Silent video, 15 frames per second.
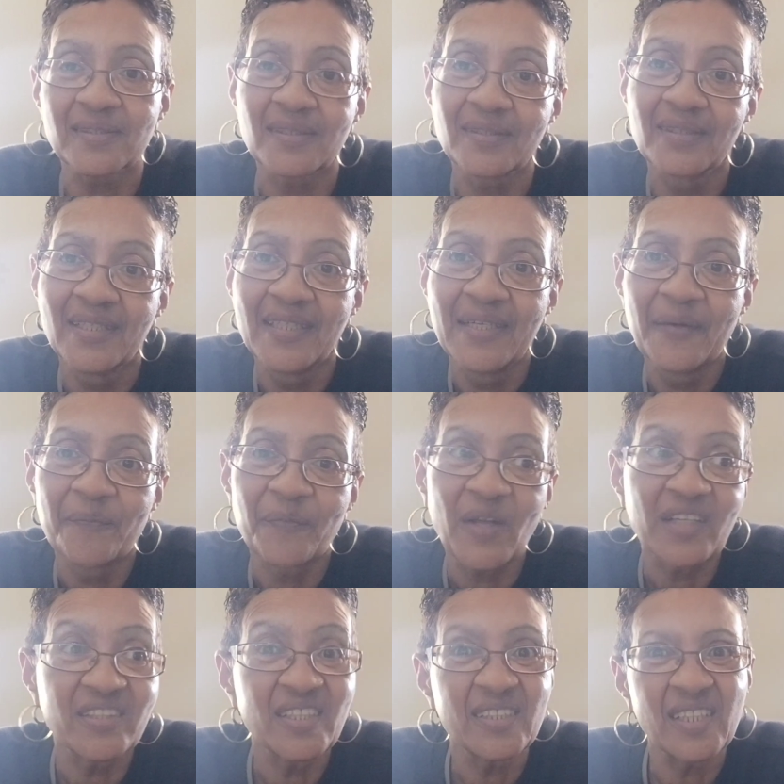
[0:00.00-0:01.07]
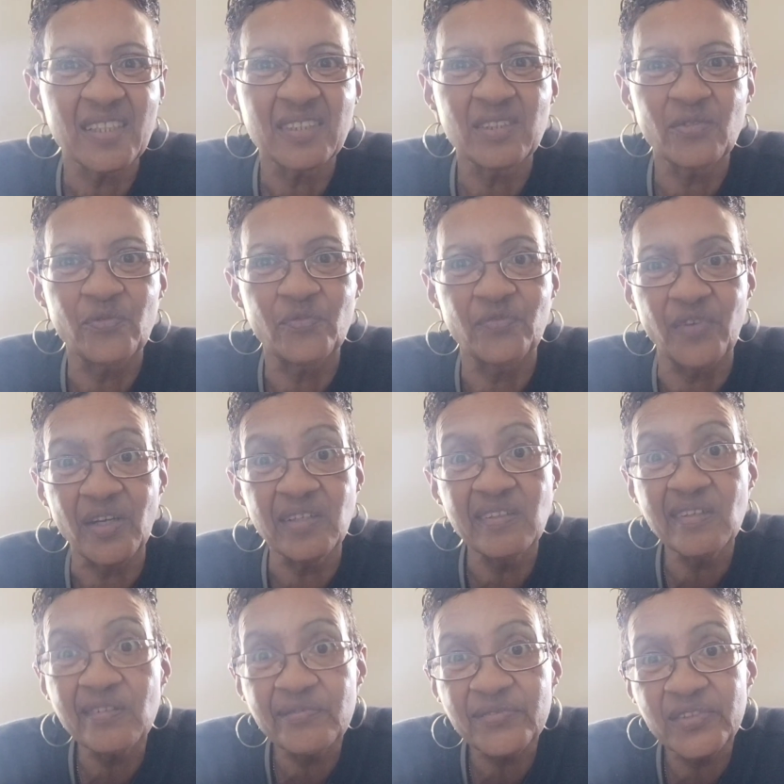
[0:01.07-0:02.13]
the, I think that's the fun
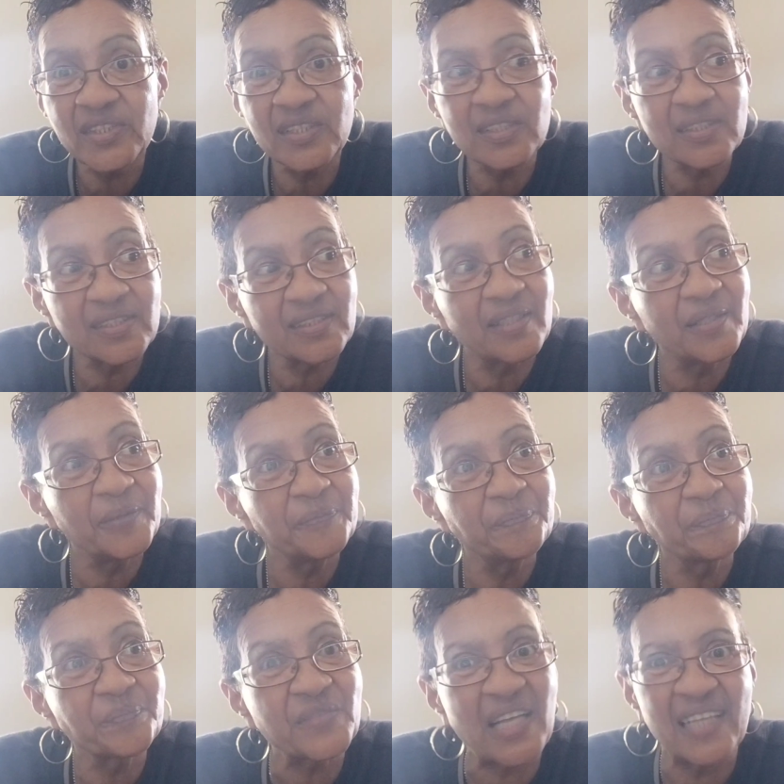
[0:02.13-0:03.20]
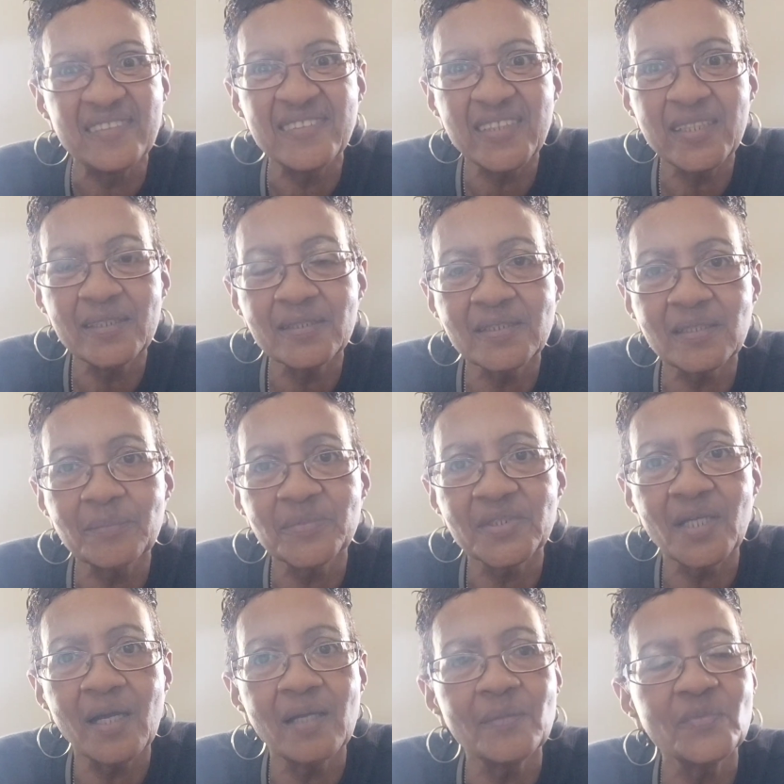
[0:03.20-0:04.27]
of the um, ending
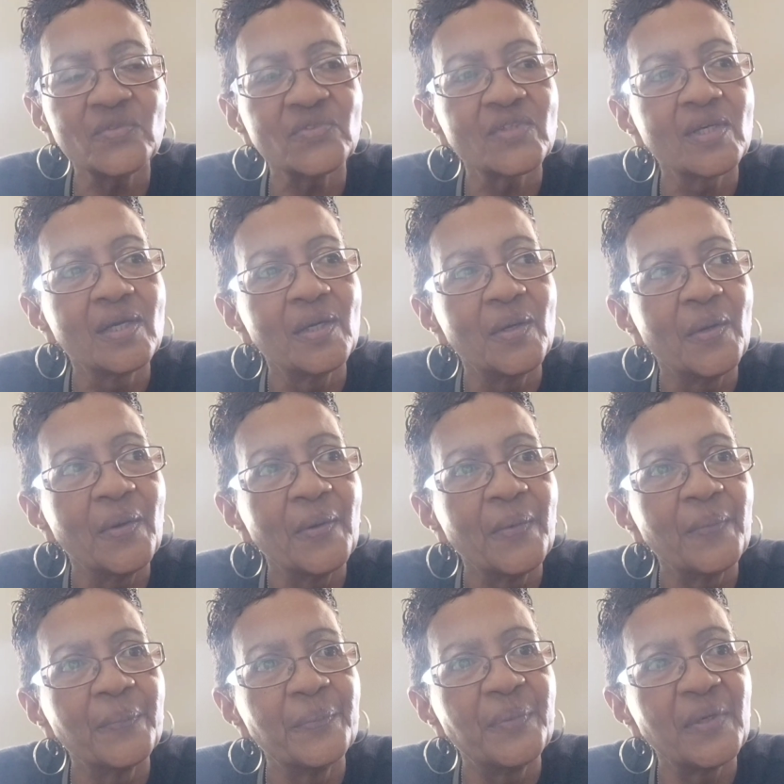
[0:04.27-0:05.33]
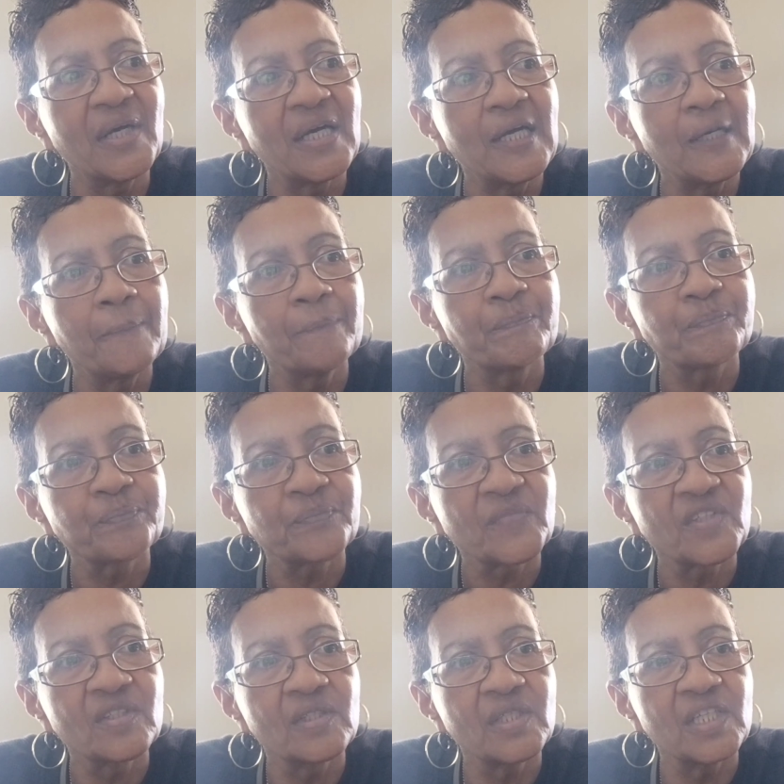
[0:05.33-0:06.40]
sometimes, but
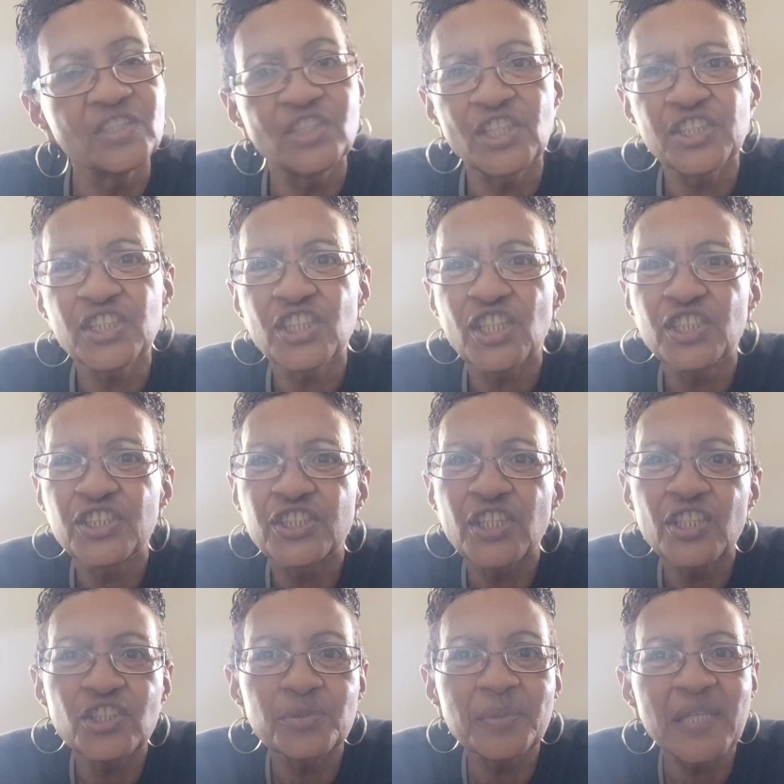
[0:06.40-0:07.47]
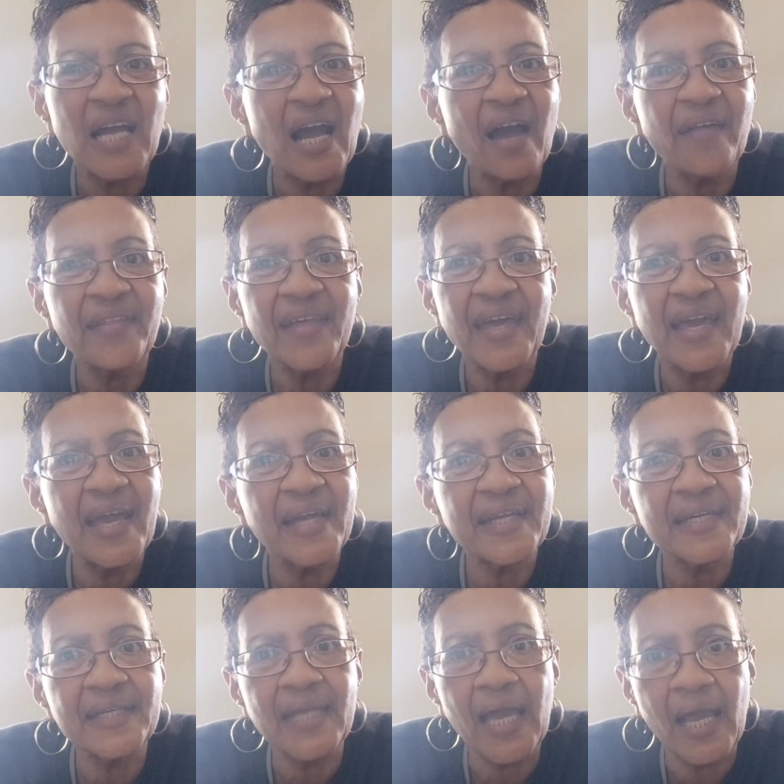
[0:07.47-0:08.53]
it doesn't concerns me how the heck
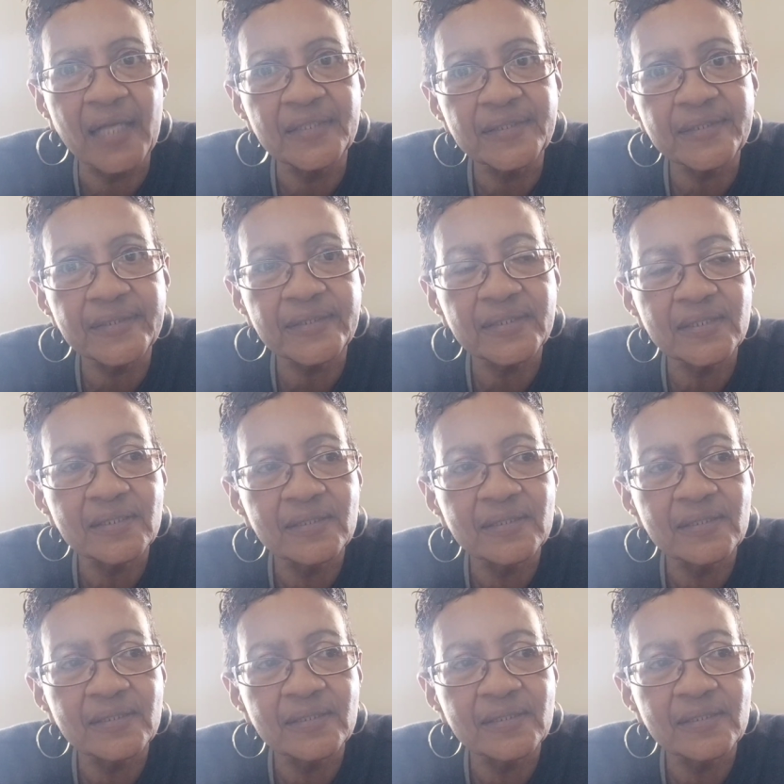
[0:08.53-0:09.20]
it ends.